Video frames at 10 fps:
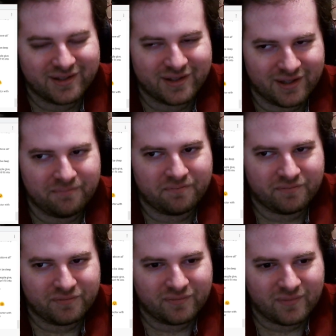Yep.
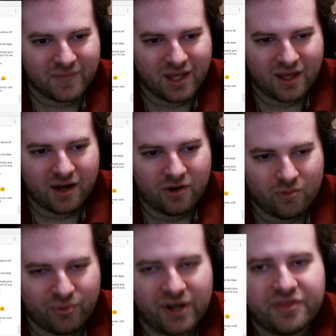
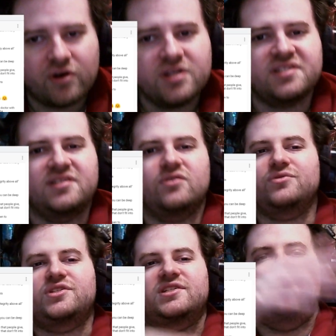But there is still
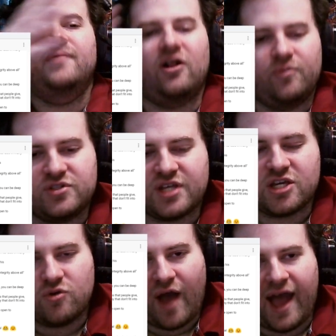some elements that
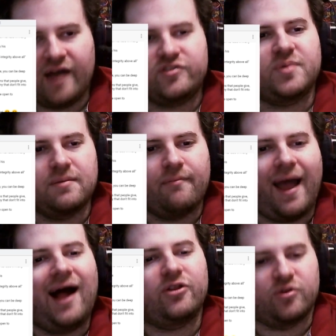you have to be
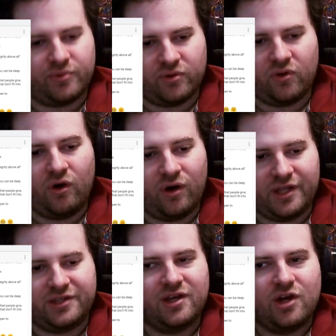malleable
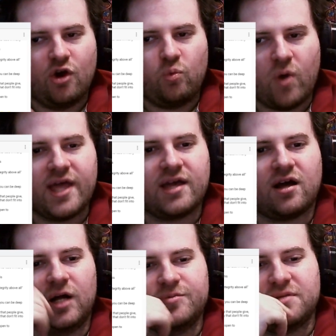on when it
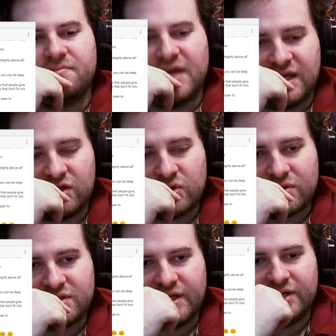comes to making your
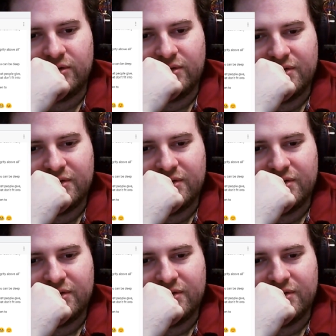title.